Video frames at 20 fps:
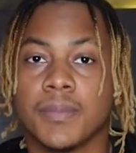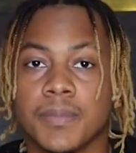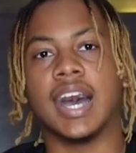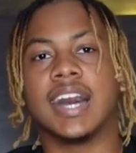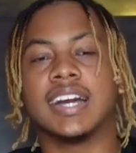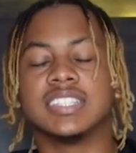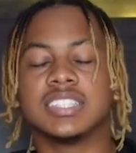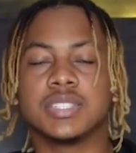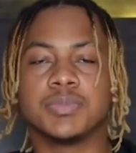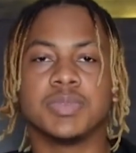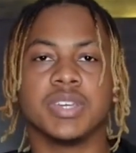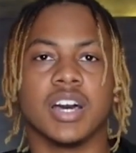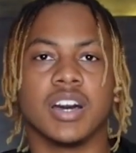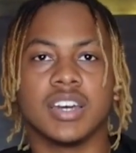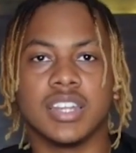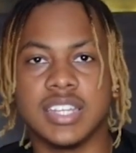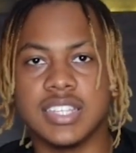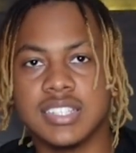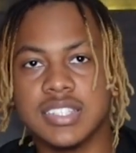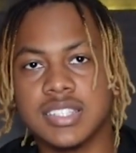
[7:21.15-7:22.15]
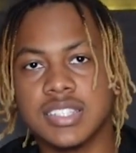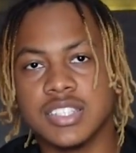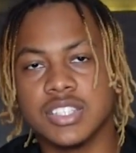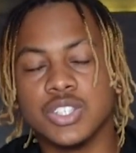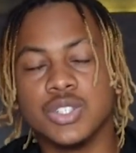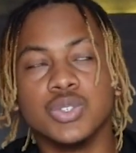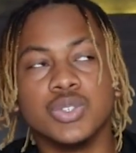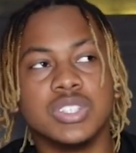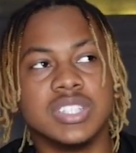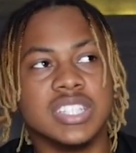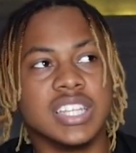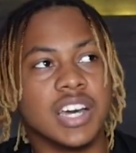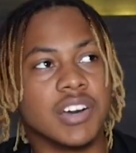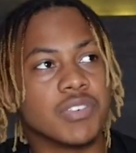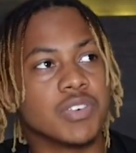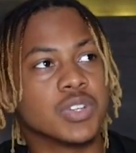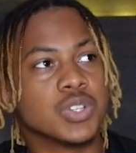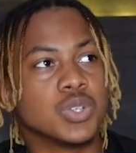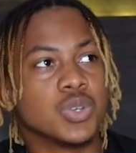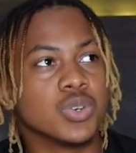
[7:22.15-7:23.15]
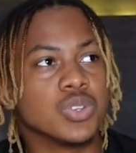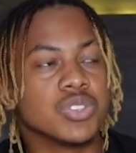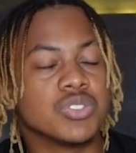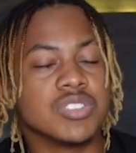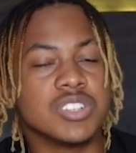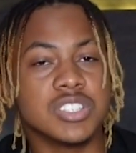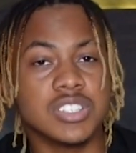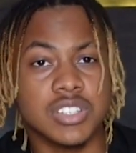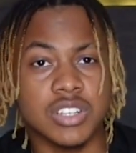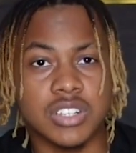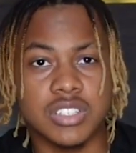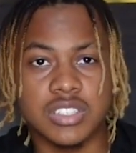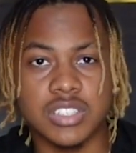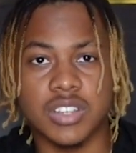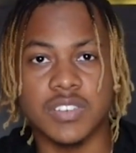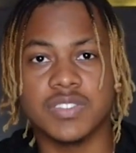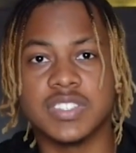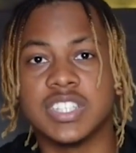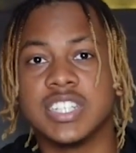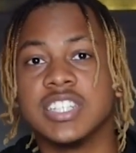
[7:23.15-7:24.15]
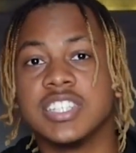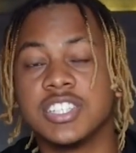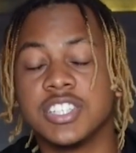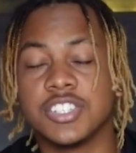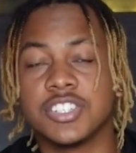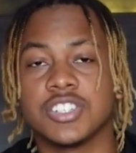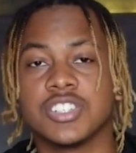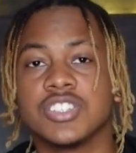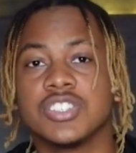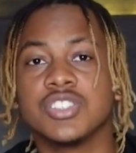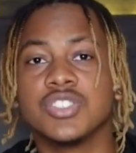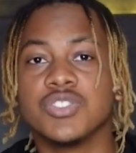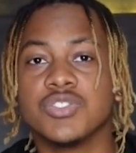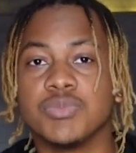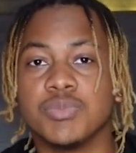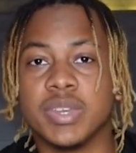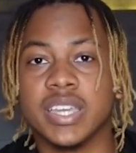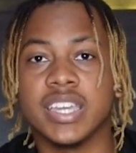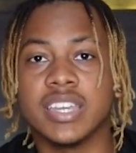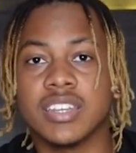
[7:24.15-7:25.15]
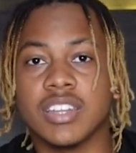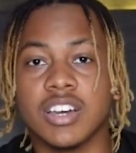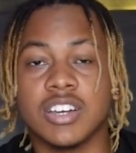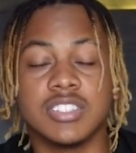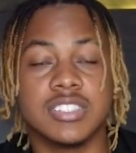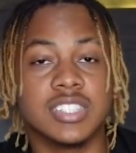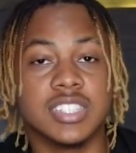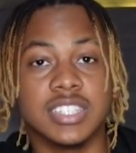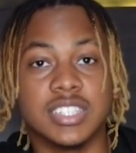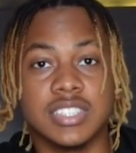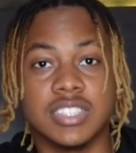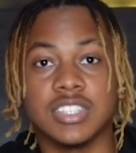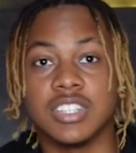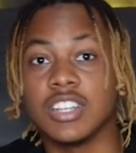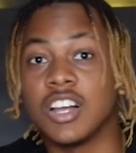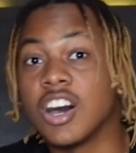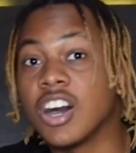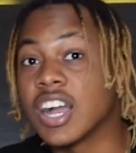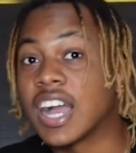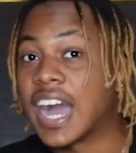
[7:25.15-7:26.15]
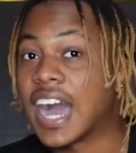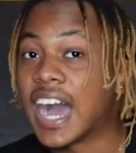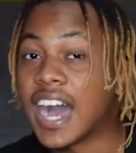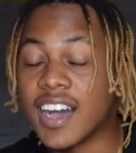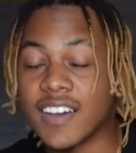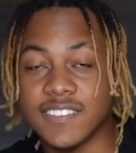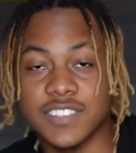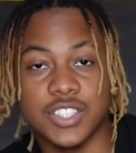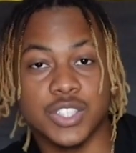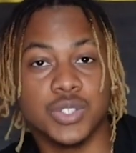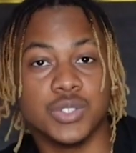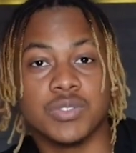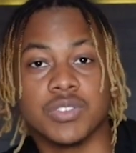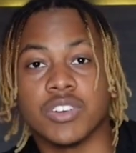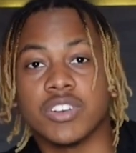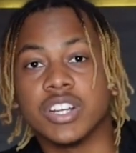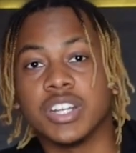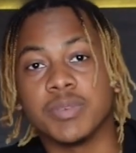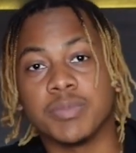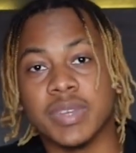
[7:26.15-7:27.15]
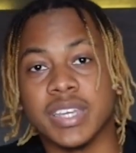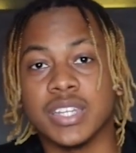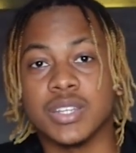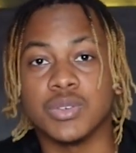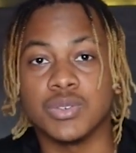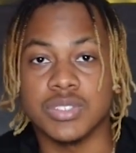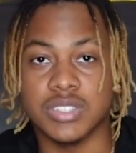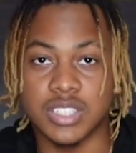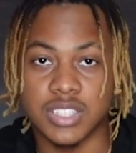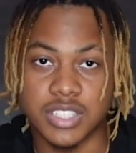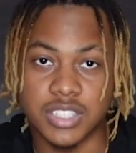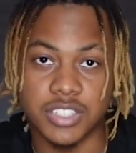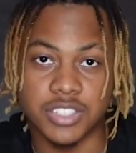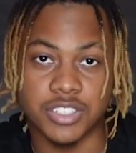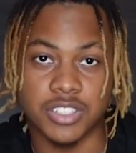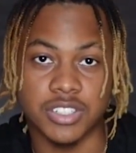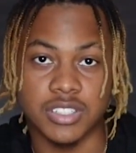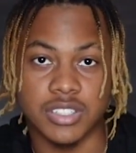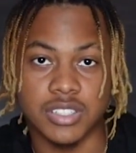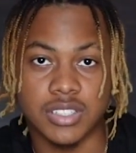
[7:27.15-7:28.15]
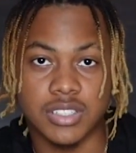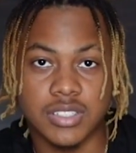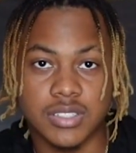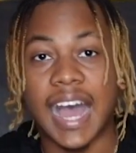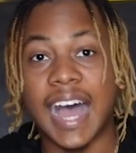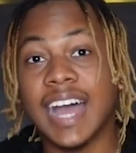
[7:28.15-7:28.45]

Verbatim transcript: And to be honest, you'll never know the results of the decisions you've made until long after you've already made those decisions.